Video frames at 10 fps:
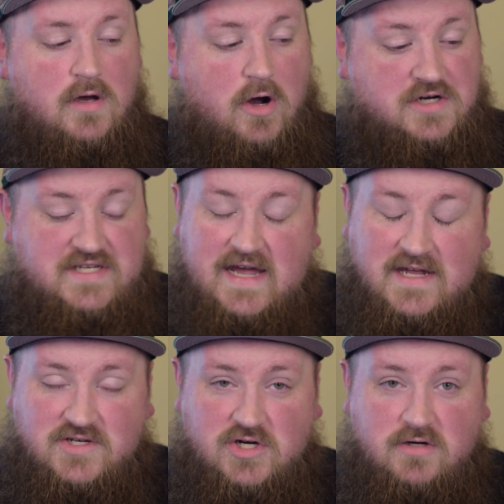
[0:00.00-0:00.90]
Our
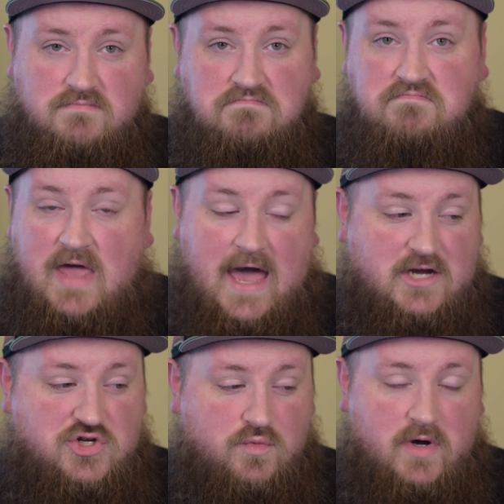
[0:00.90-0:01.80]
second turn,
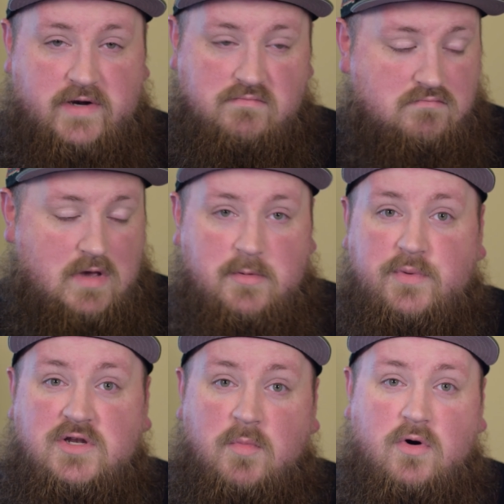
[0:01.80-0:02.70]
action 1, maybe
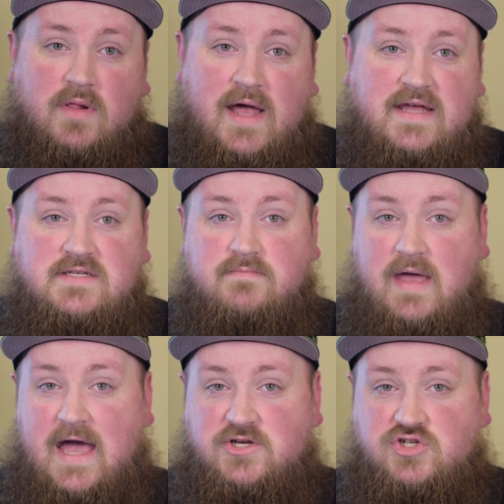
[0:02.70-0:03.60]
we demoralize.
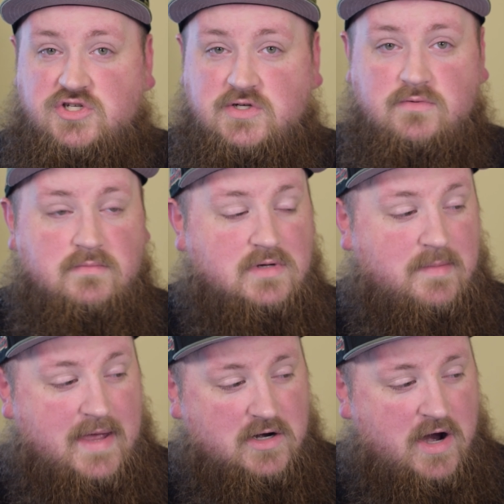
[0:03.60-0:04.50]
Action 2,
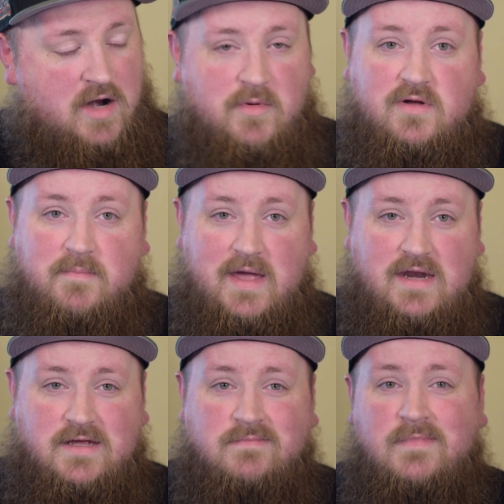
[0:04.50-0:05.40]
command our animal
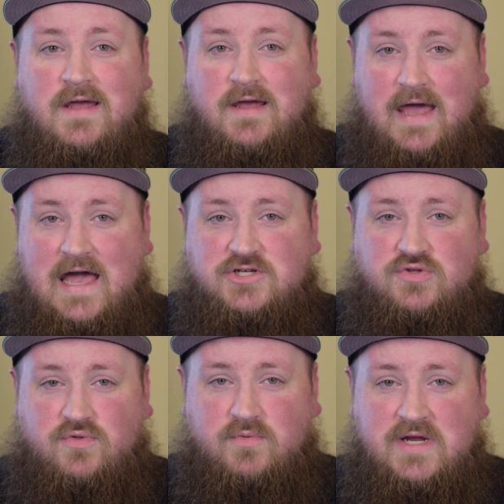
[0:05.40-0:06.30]
companion.
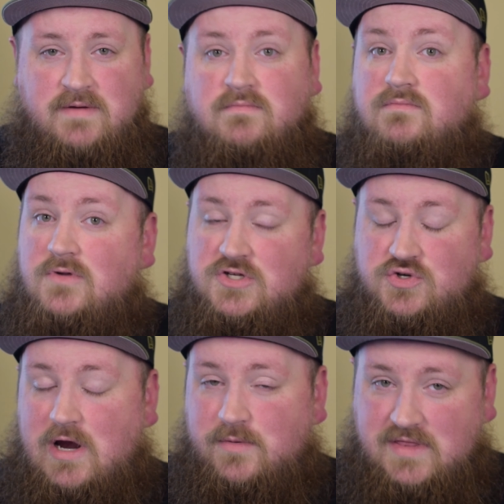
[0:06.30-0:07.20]
Action 3,
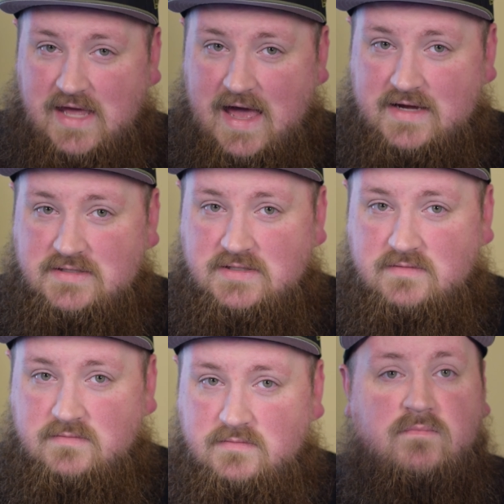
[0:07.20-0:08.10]
strike with the axe.
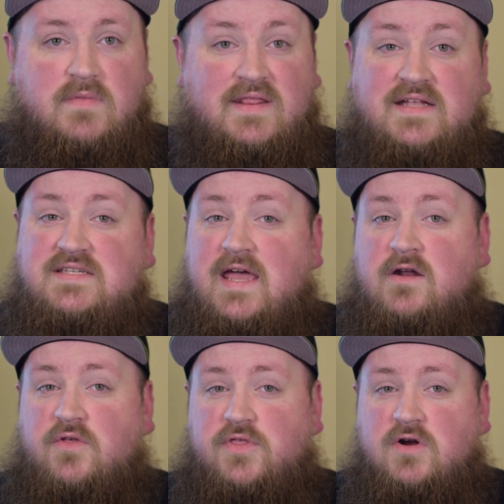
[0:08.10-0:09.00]
And let's say
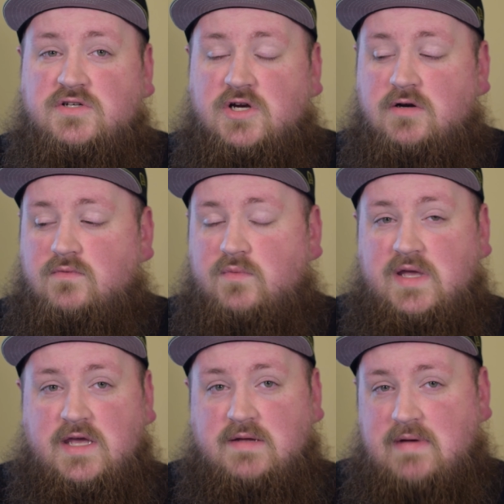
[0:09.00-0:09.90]
on our third turn,
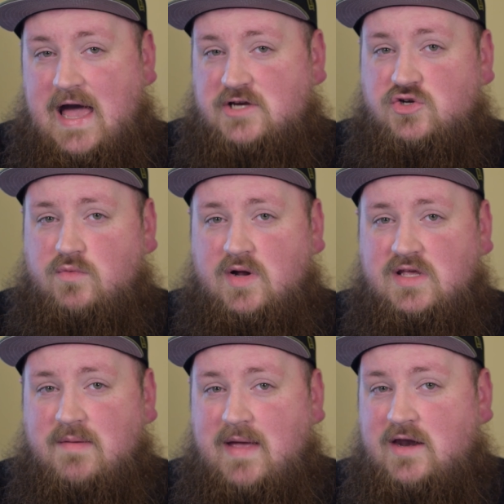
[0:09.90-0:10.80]
we action 1,
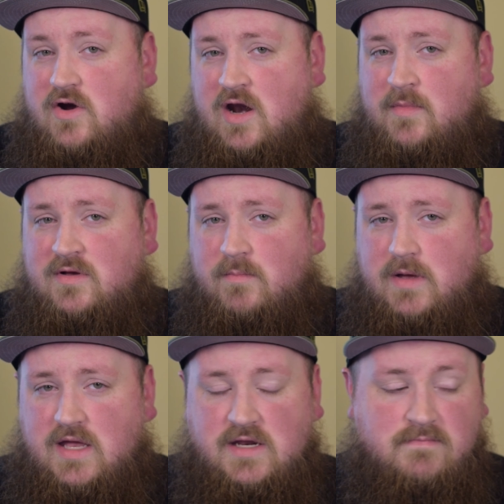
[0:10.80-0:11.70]
command our animal
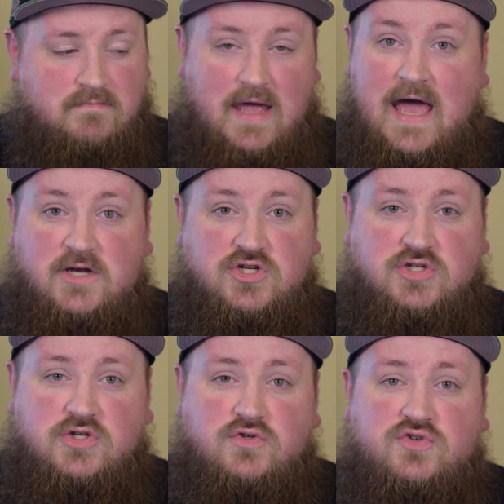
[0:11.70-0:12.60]
companion. Action
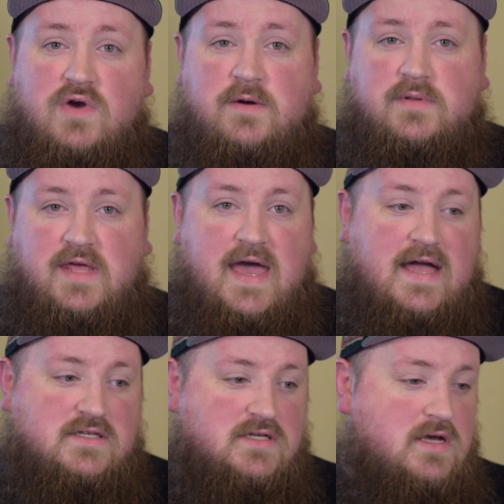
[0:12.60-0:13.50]
2, strike with the
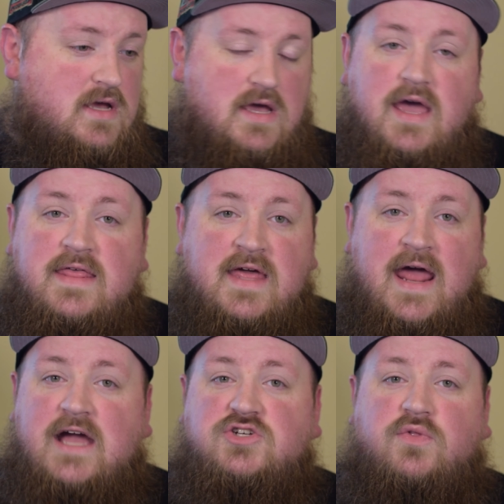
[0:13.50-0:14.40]
axe. And then
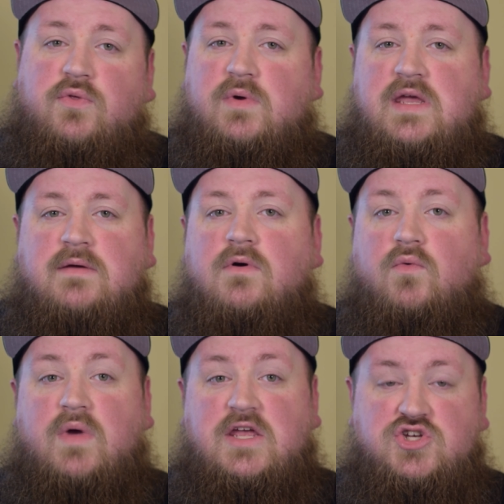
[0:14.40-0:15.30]
action 3,
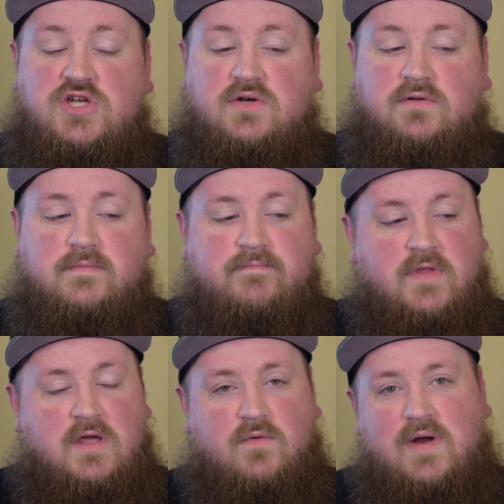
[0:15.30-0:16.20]
raise shield.
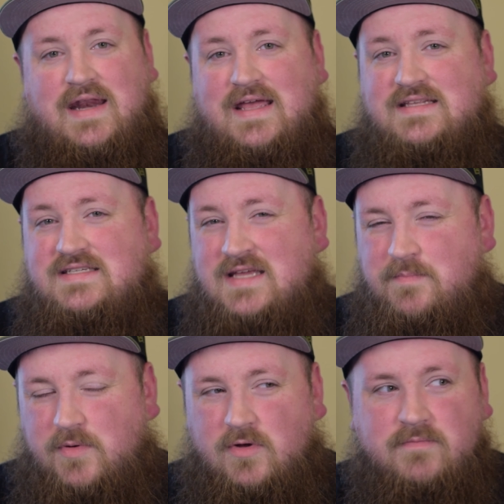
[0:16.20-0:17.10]
Right? It's
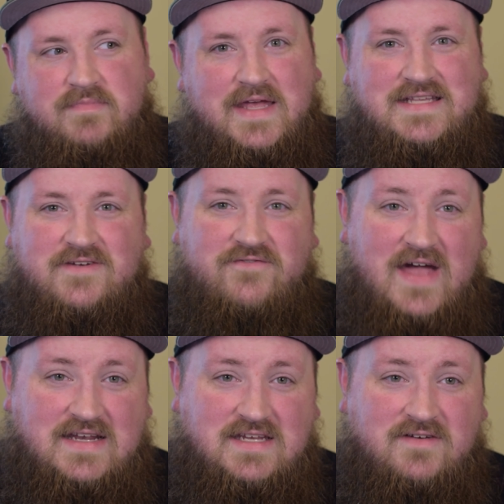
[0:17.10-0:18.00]
simple, it's
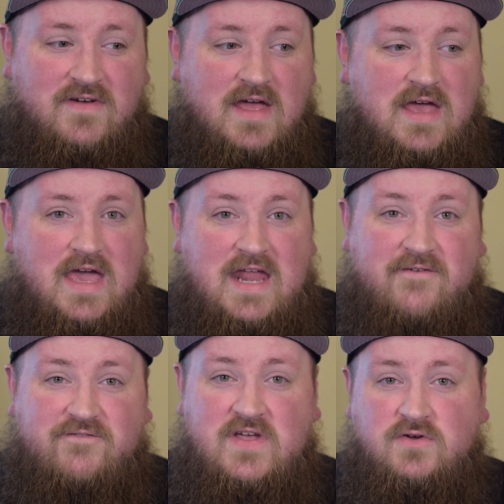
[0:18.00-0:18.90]
effective, and
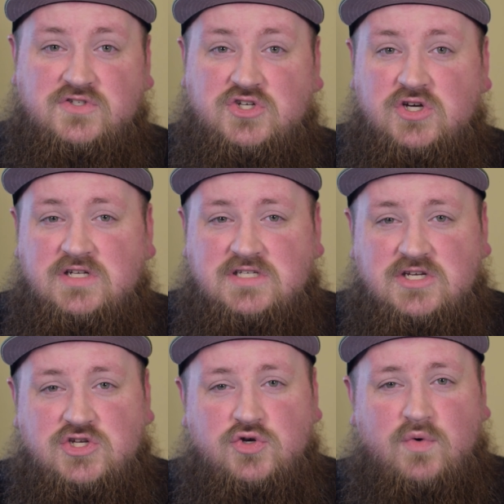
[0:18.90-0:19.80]
it feels good to
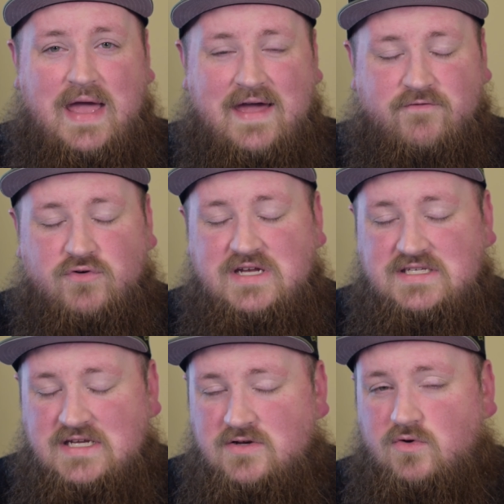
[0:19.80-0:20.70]
do every
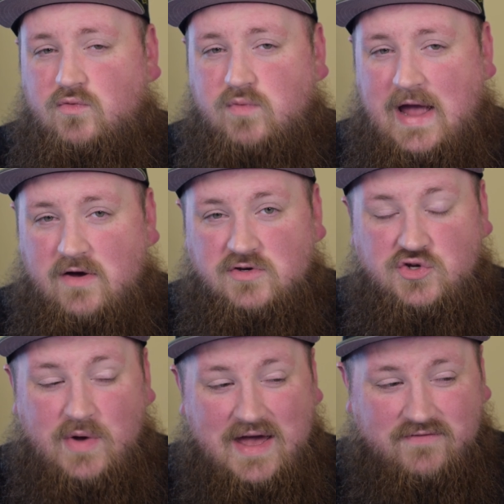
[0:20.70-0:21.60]
single round.
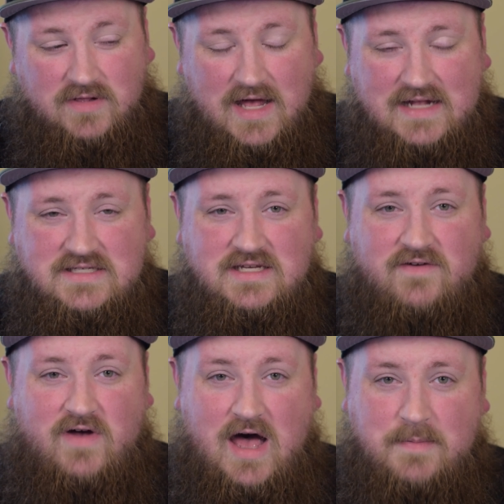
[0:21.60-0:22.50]
You have lots
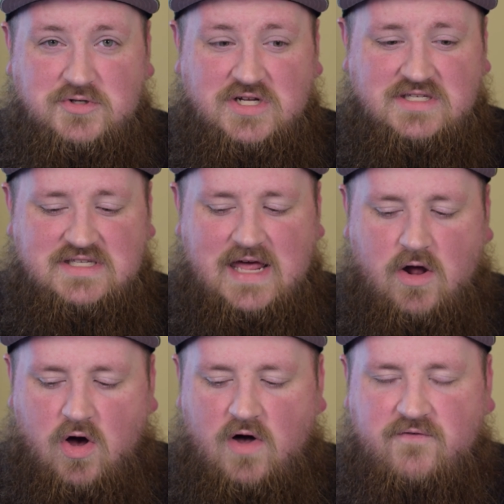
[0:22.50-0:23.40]
of options that
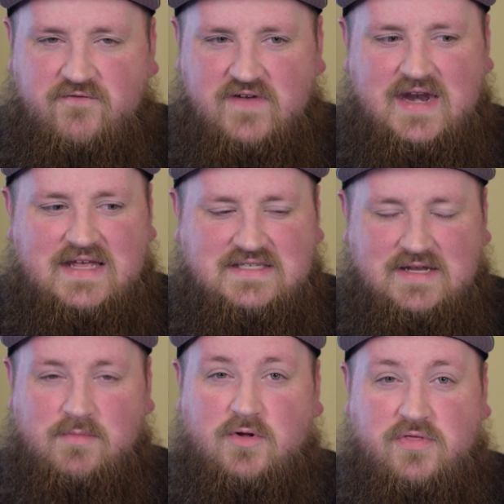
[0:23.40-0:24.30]
all fit a
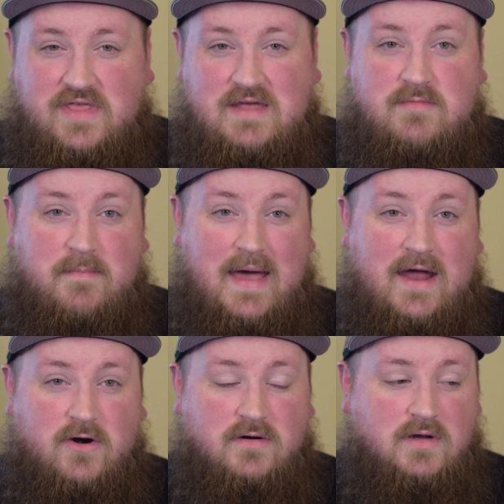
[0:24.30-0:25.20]
similar theme and
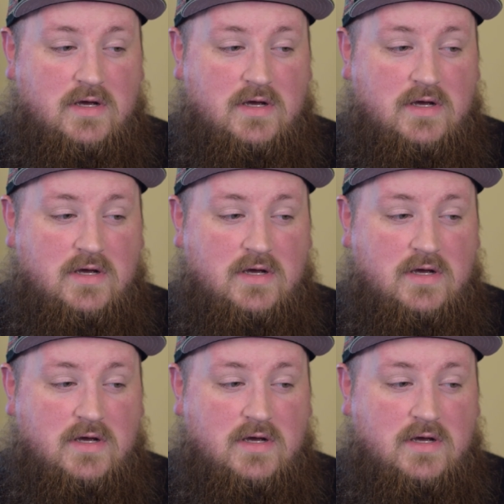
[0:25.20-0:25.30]
pattern.